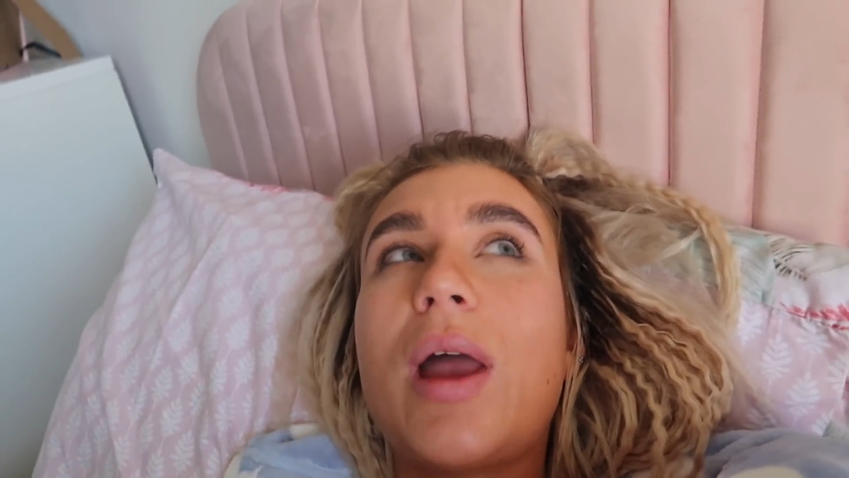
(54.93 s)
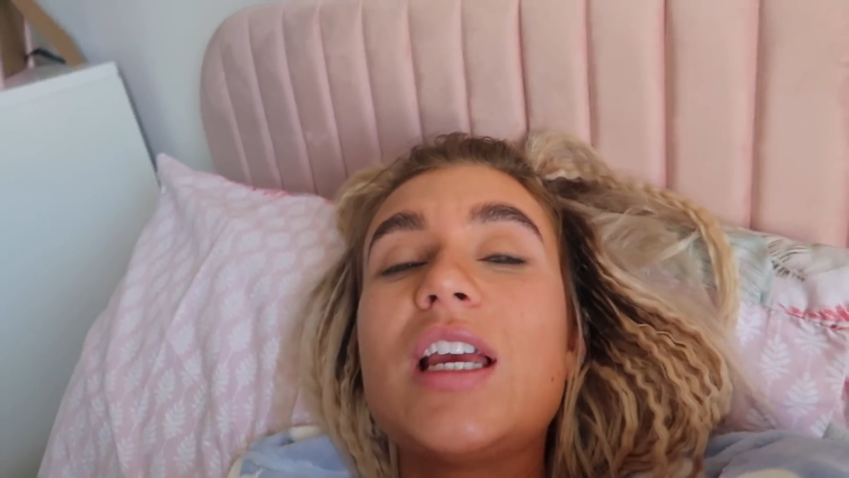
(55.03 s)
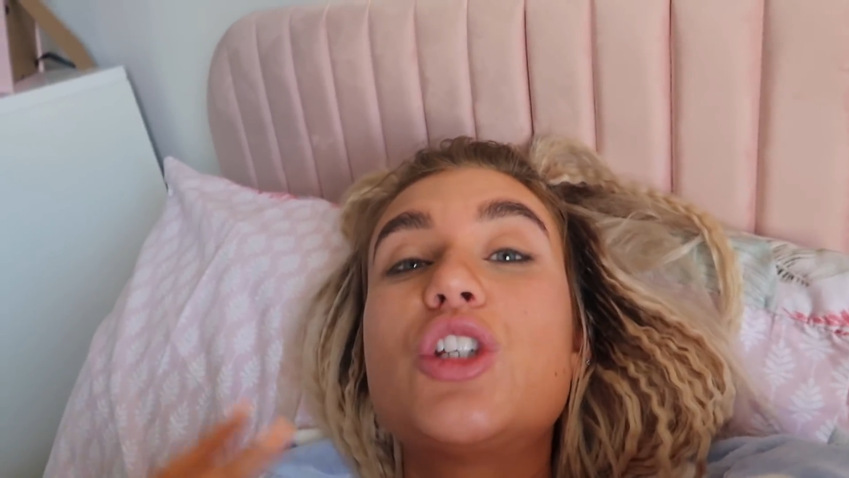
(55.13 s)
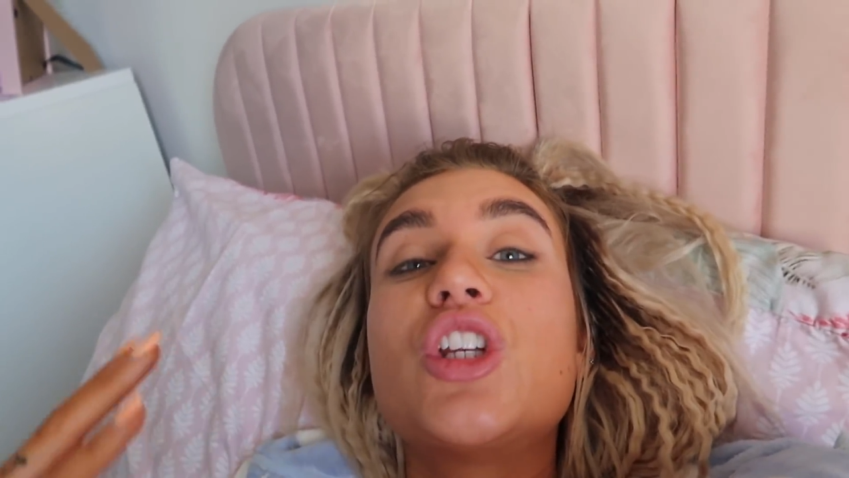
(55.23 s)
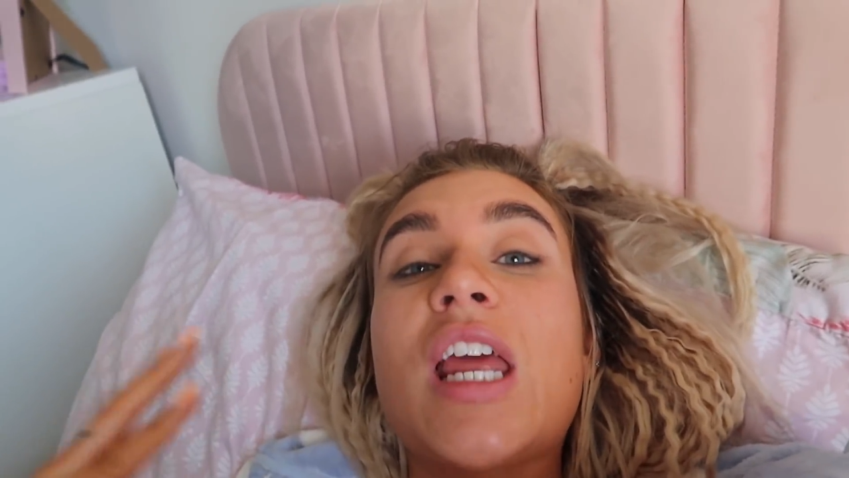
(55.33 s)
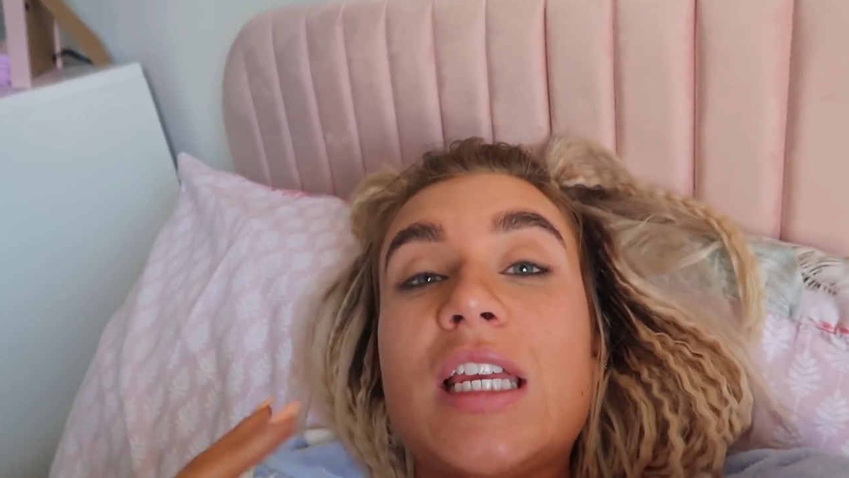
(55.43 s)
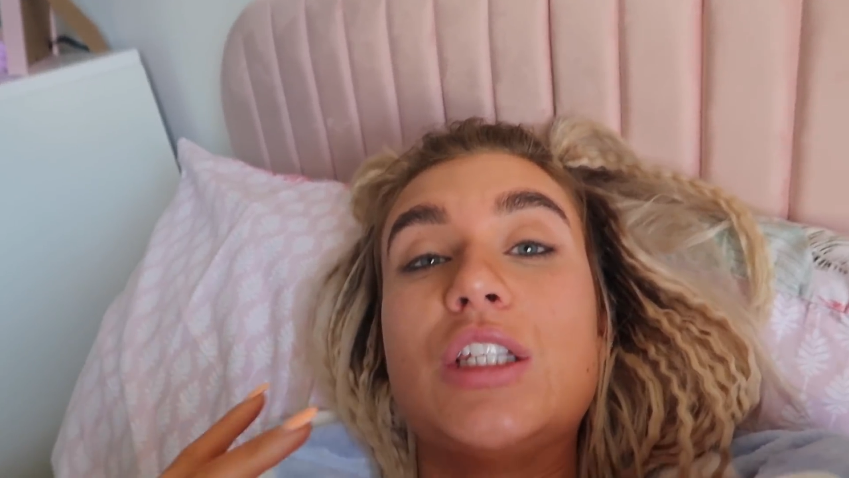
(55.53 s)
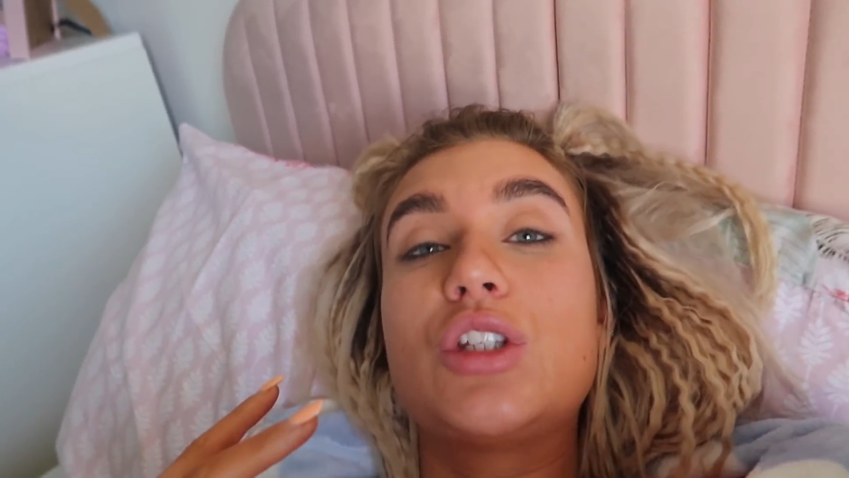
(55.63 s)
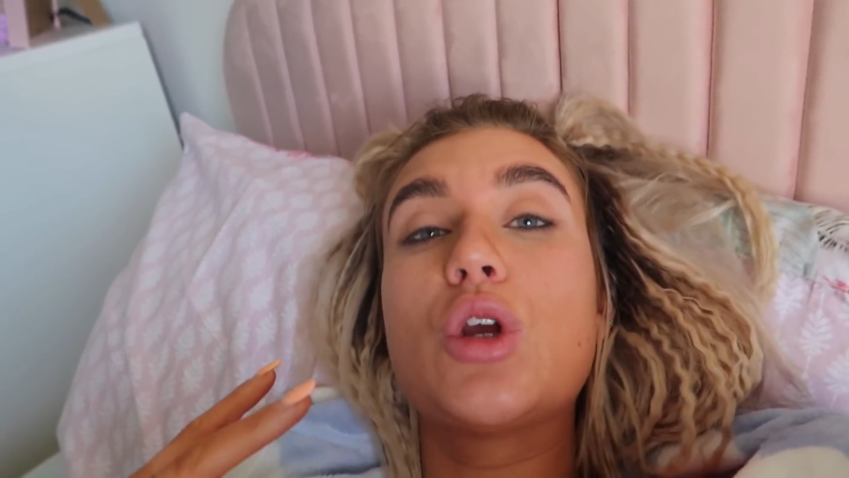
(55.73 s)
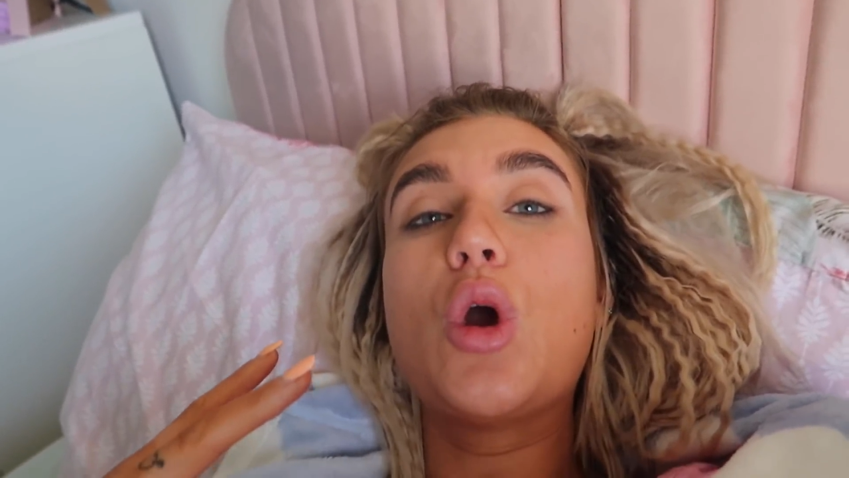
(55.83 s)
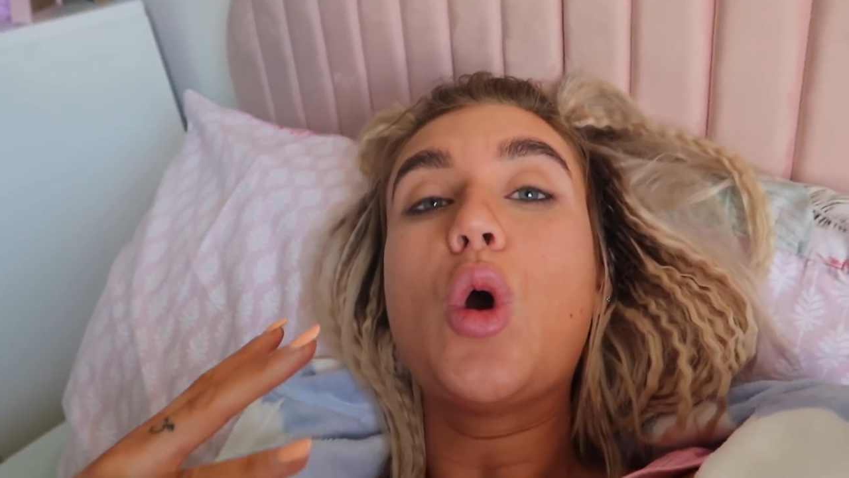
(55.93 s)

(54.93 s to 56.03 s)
question is,